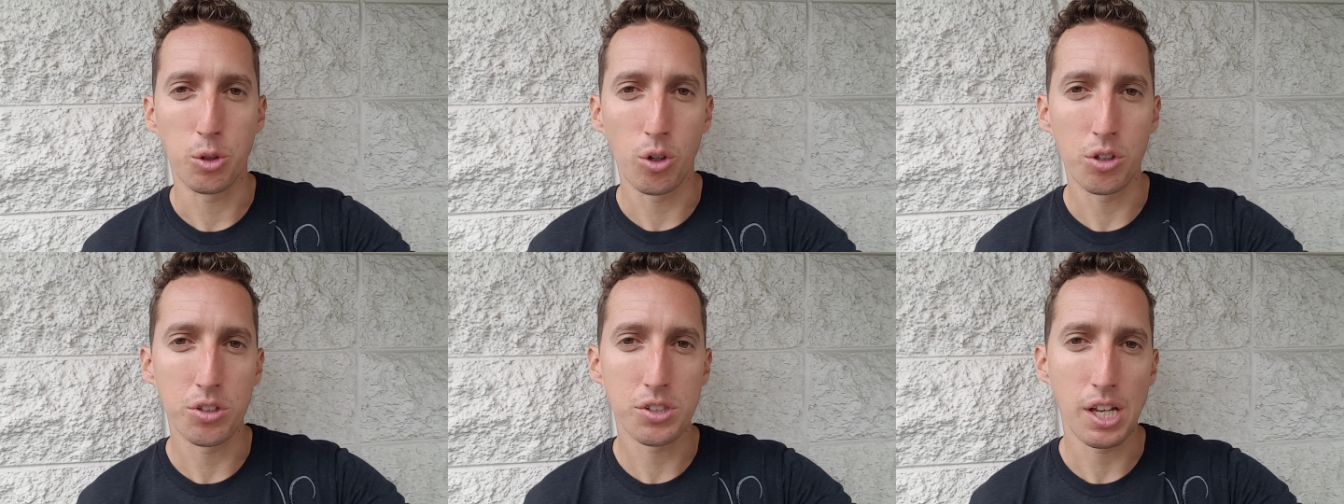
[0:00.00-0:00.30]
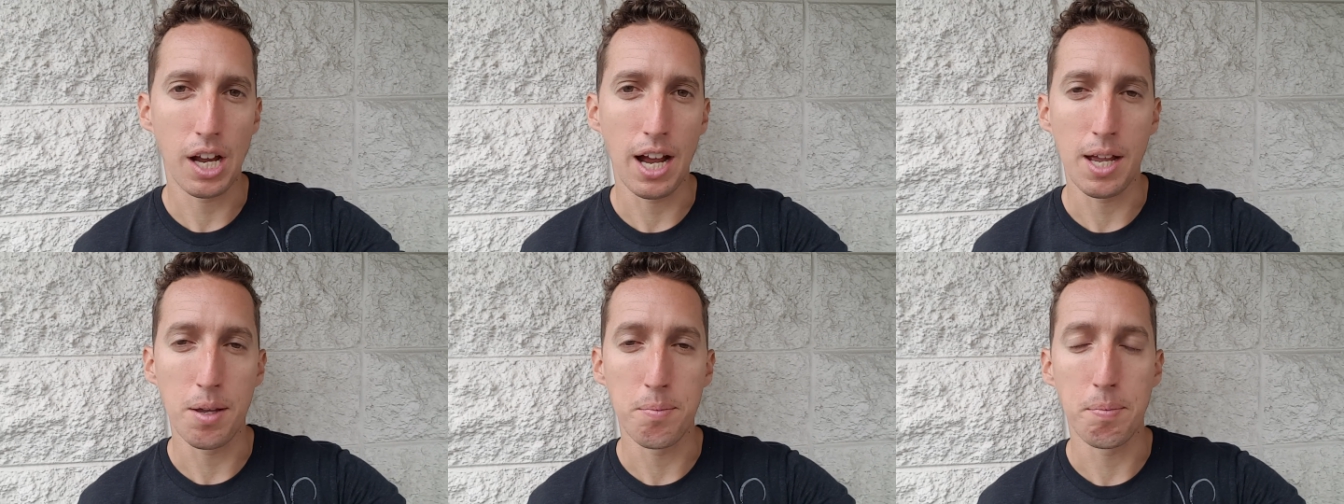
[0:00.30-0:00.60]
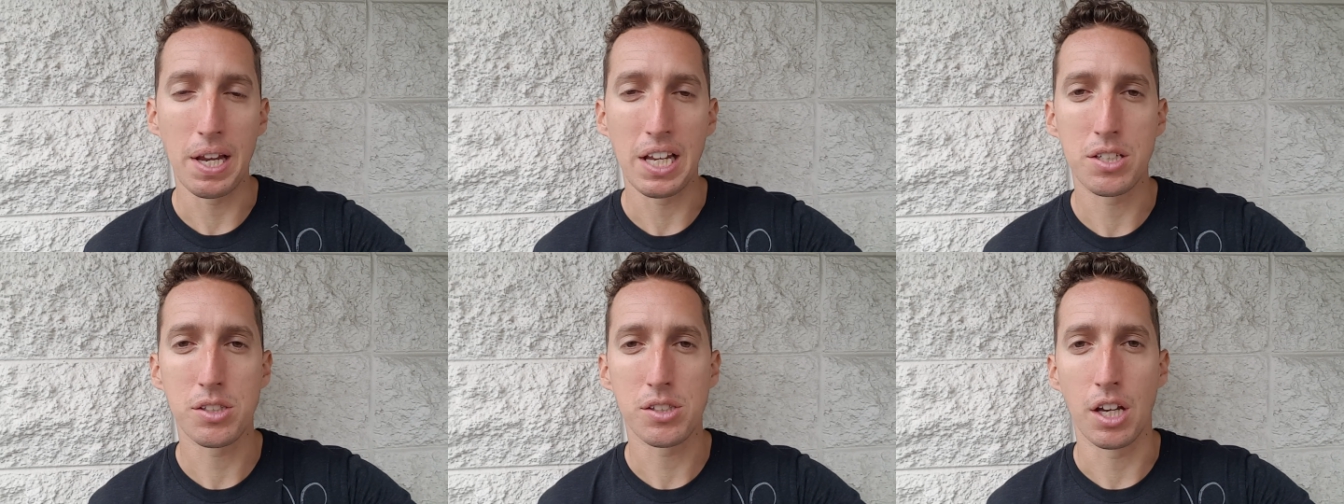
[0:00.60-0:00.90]
your time
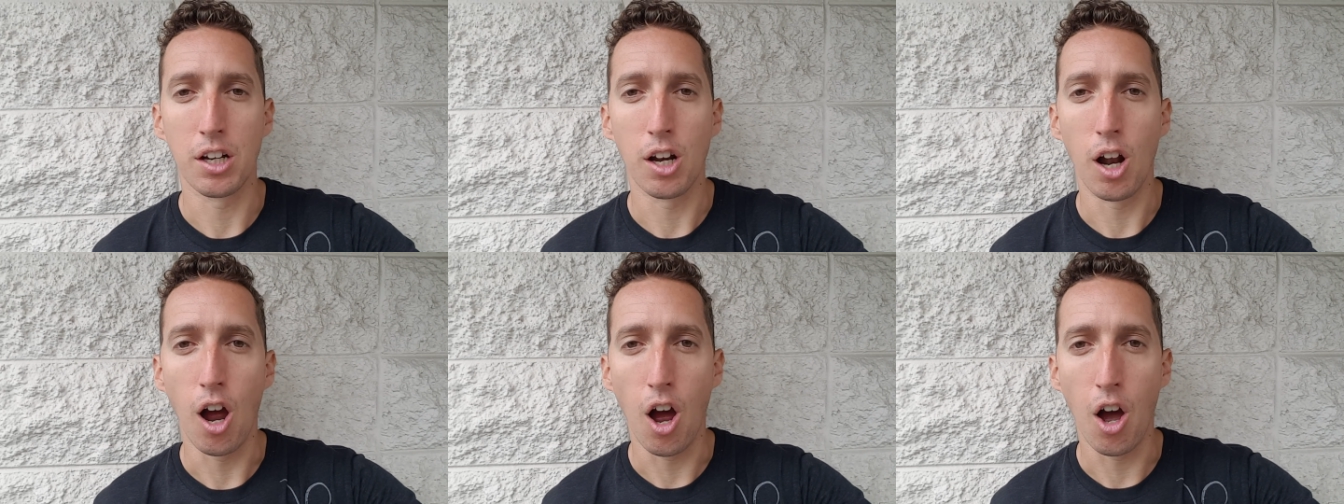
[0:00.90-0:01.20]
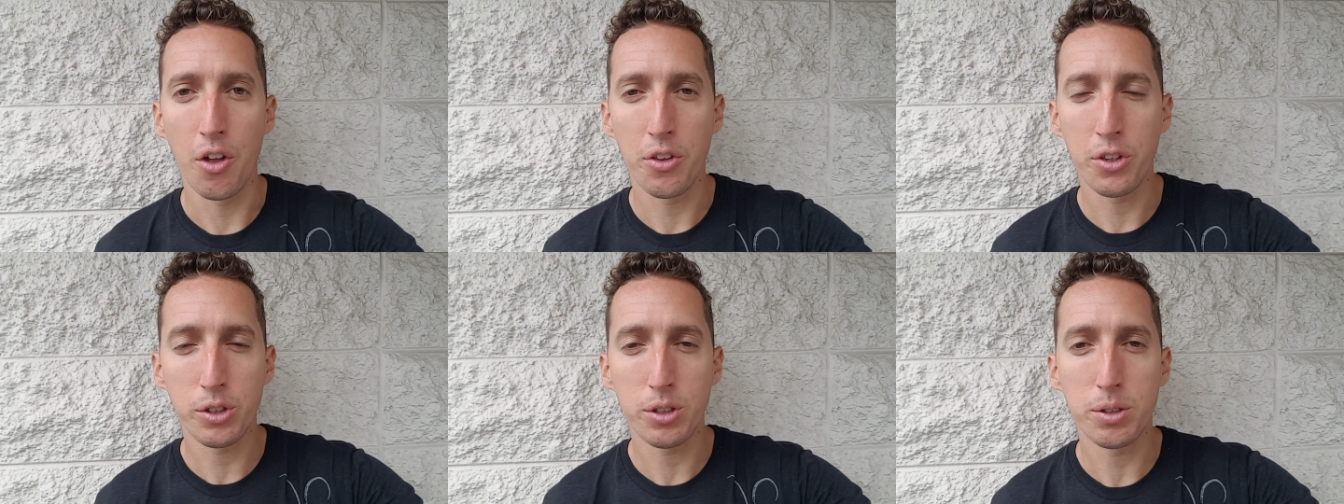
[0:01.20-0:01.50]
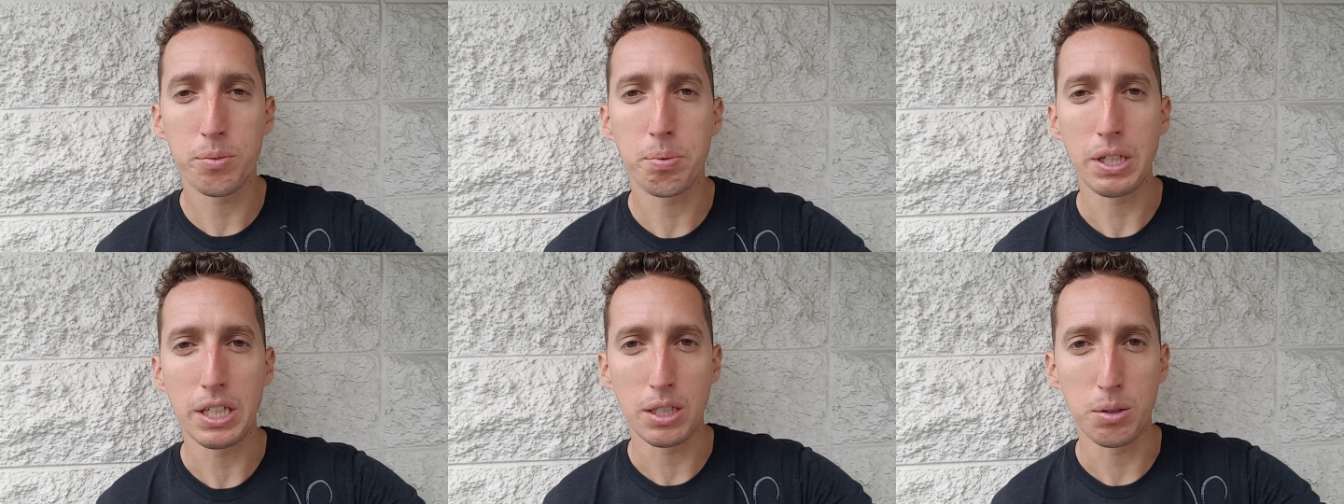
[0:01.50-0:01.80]
based on
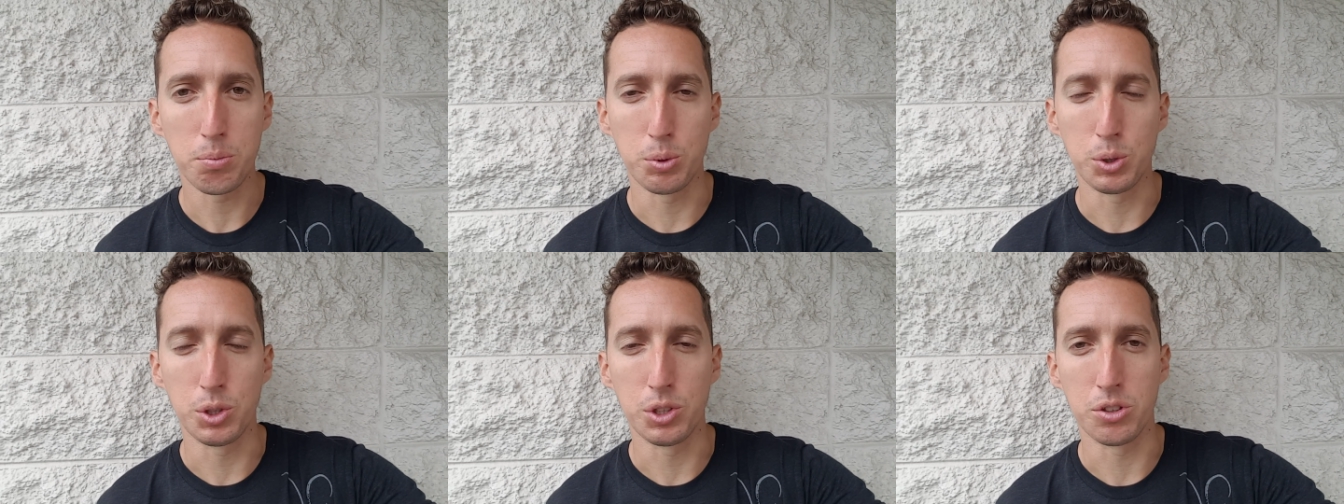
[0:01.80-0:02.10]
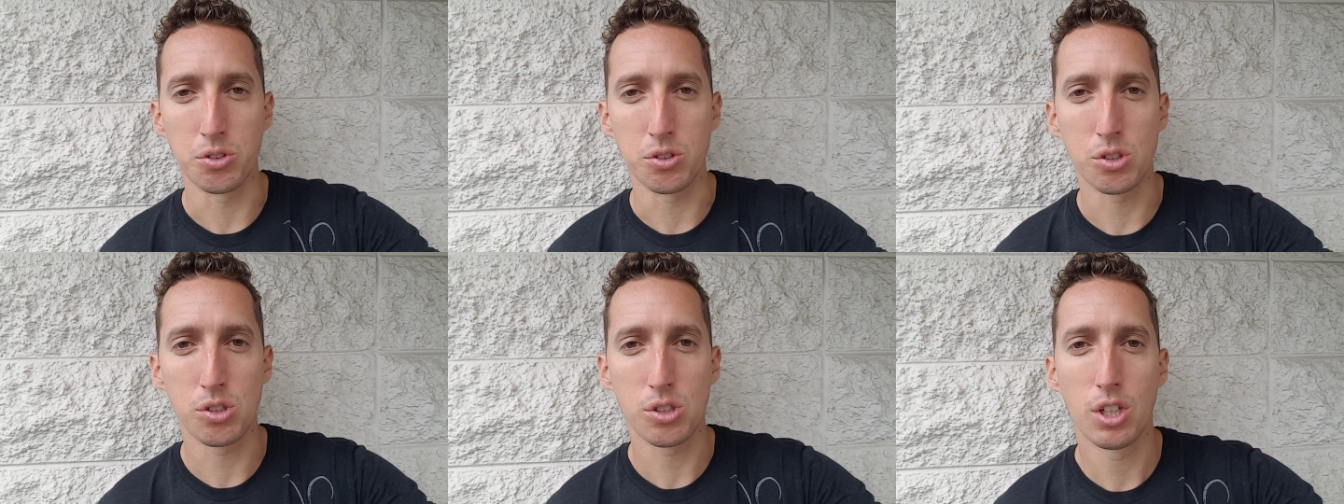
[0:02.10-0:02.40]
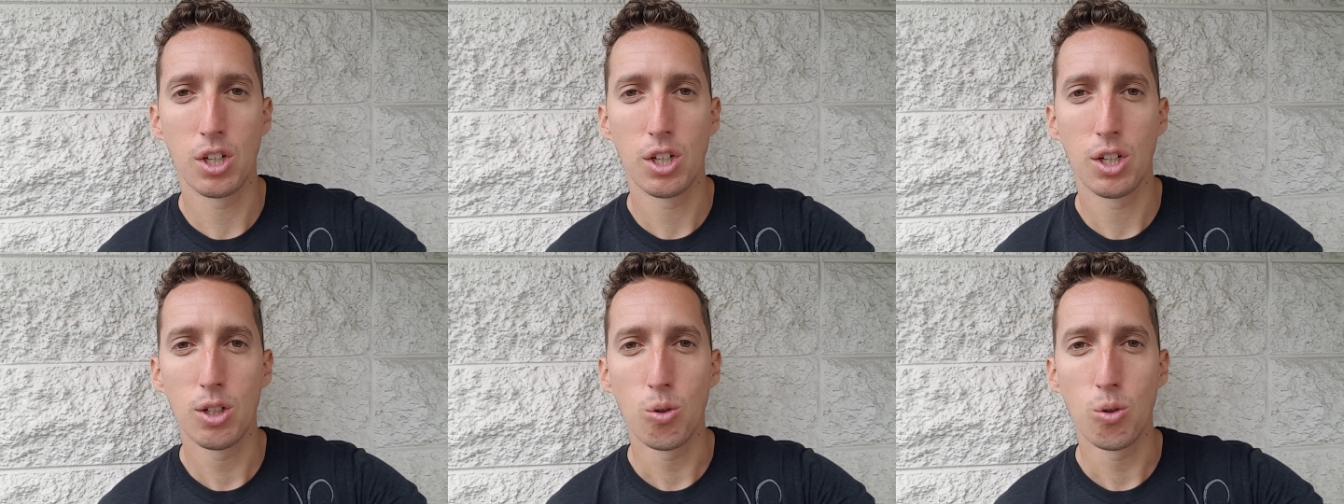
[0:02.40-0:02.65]
other people's